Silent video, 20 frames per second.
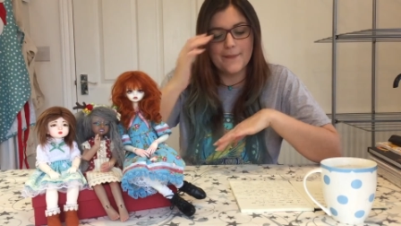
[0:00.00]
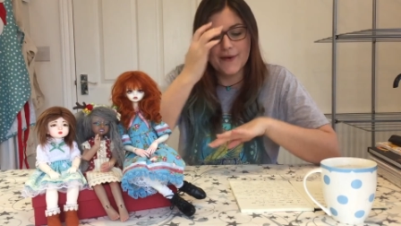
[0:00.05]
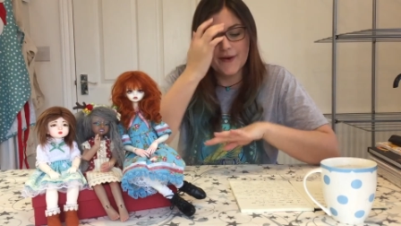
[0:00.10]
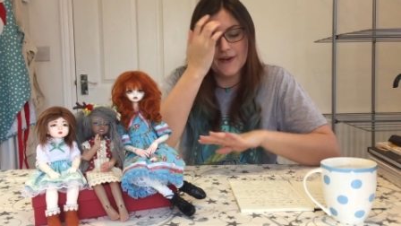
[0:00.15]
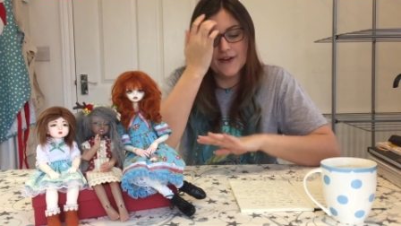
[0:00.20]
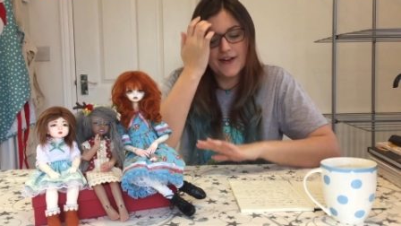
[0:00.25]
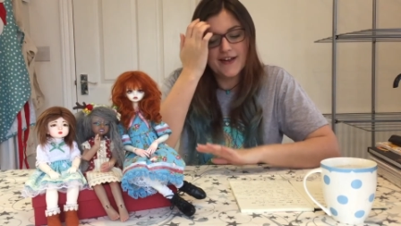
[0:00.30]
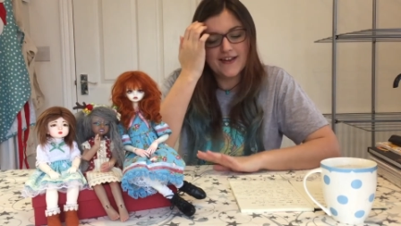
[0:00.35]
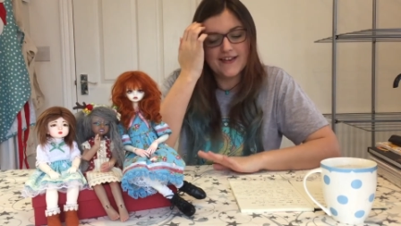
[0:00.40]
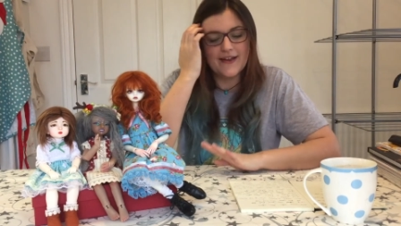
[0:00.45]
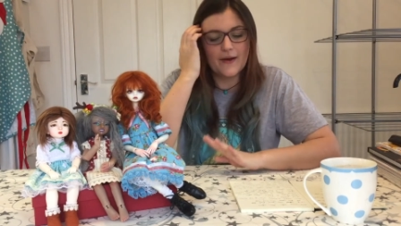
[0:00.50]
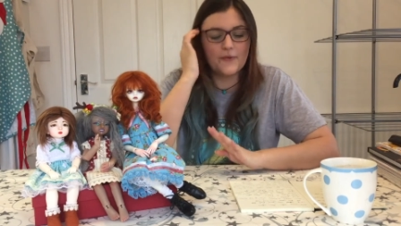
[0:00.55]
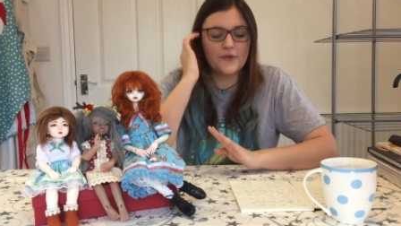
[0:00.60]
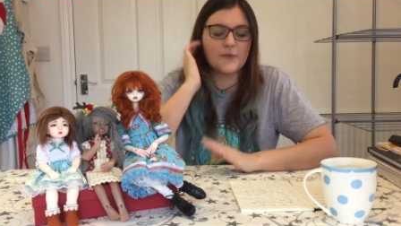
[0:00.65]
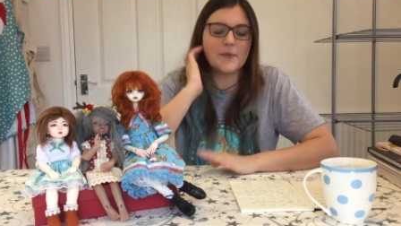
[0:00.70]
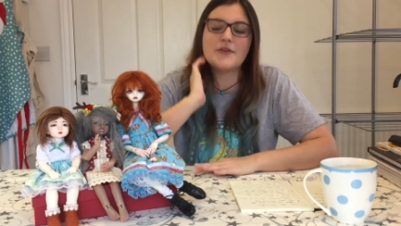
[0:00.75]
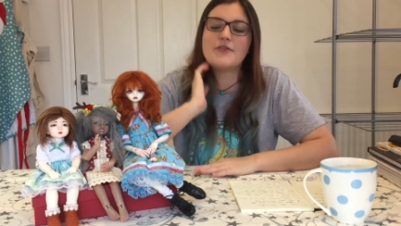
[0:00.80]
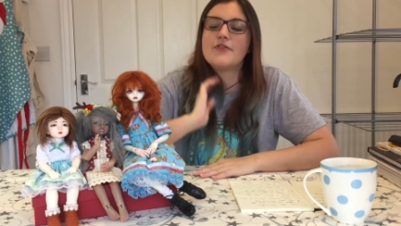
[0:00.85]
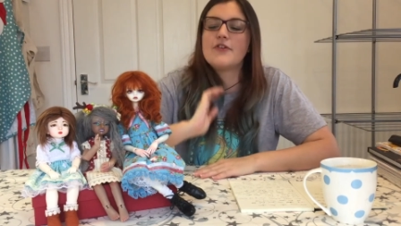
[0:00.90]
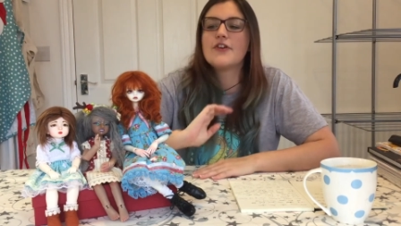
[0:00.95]
But that was
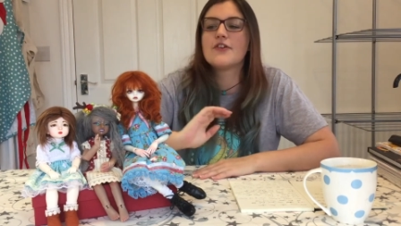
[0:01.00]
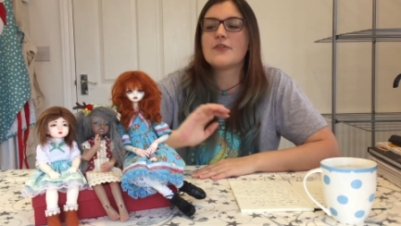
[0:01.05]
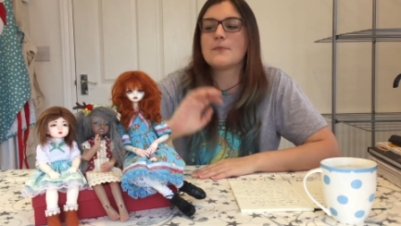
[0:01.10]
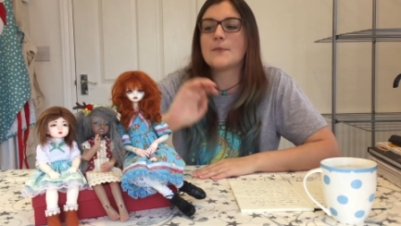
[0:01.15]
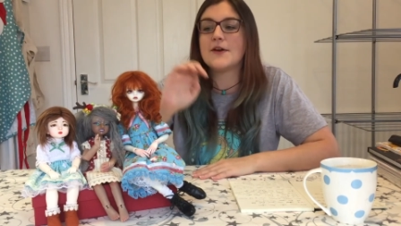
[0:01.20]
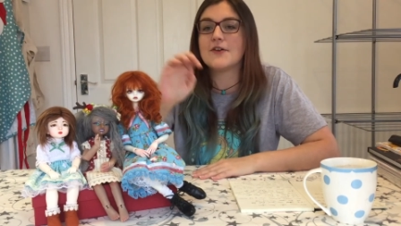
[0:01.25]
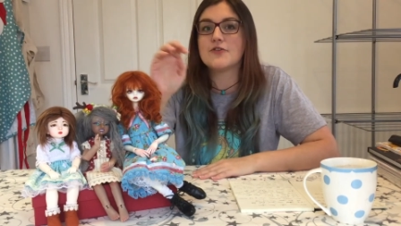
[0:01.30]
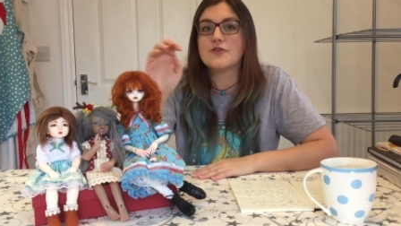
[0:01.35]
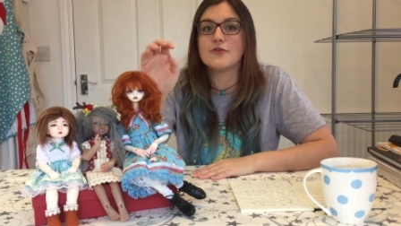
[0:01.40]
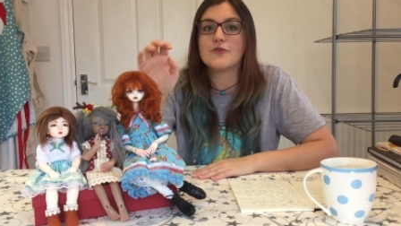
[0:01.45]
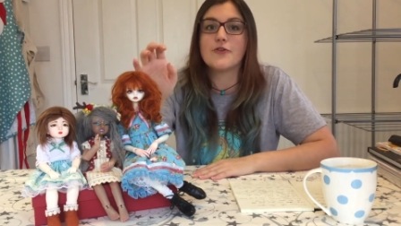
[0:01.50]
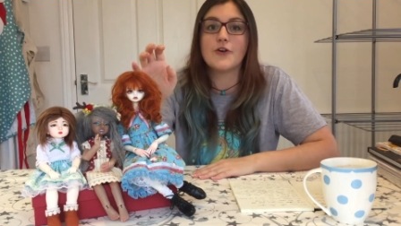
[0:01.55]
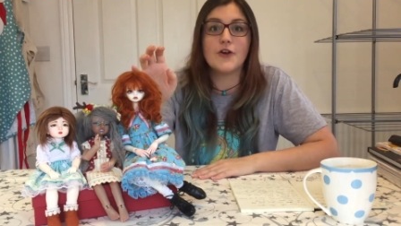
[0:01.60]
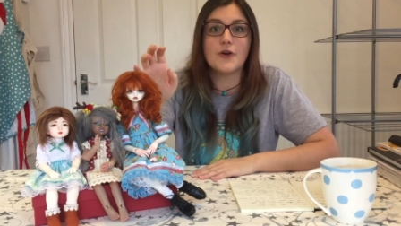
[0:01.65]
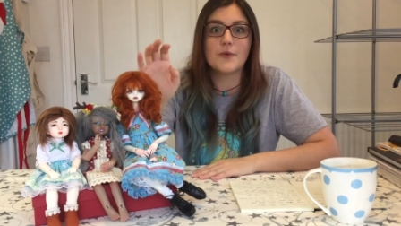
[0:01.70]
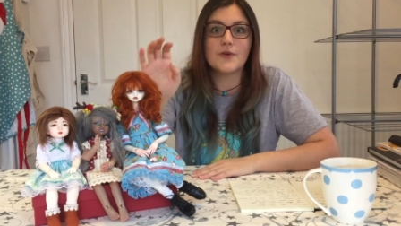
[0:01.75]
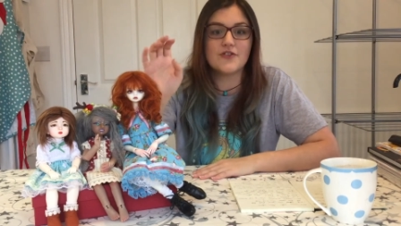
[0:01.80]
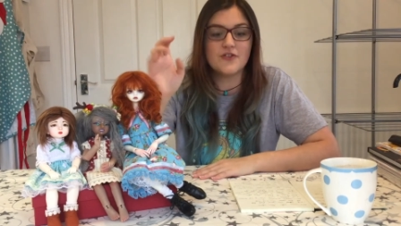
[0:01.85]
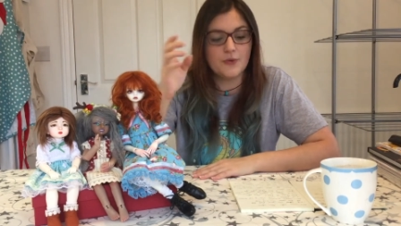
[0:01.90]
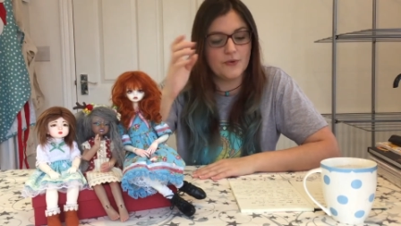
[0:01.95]
my first picture of her
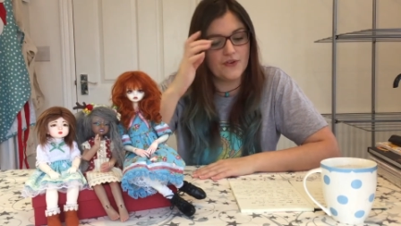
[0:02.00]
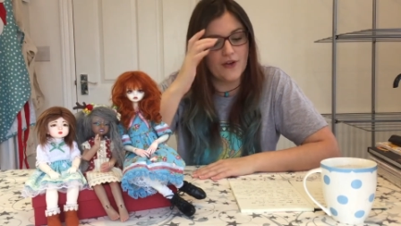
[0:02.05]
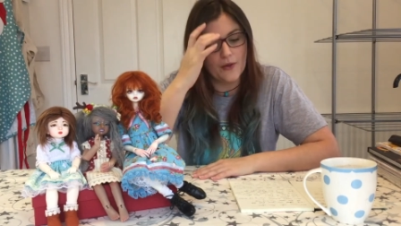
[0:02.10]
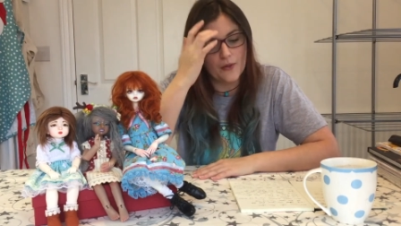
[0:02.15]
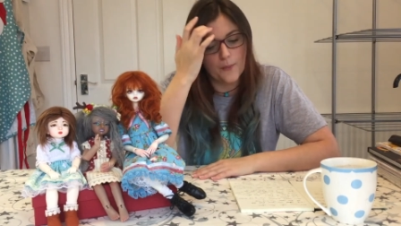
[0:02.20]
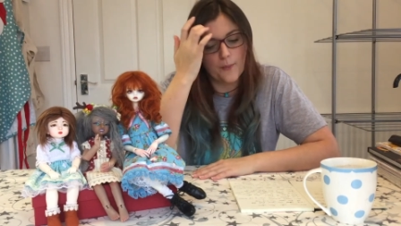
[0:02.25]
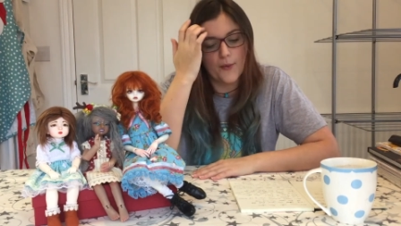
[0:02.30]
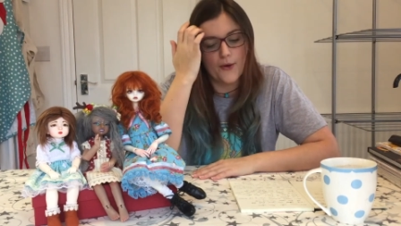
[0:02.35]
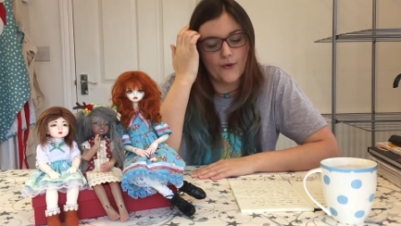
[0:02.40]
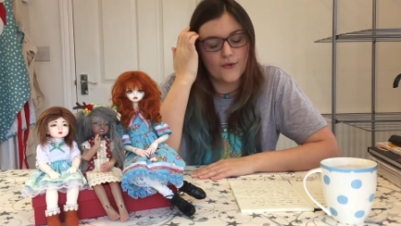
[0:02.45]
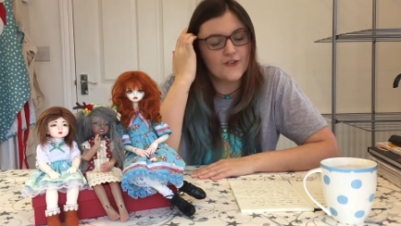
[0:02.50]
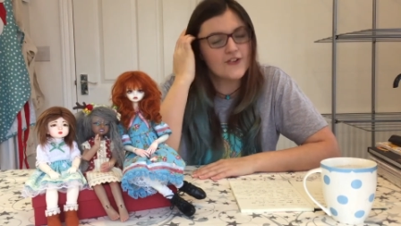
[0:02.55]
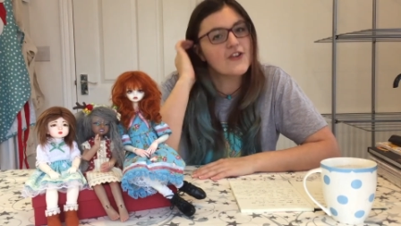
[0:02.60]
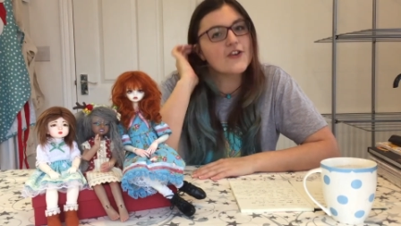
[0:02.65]
when she was out of the box,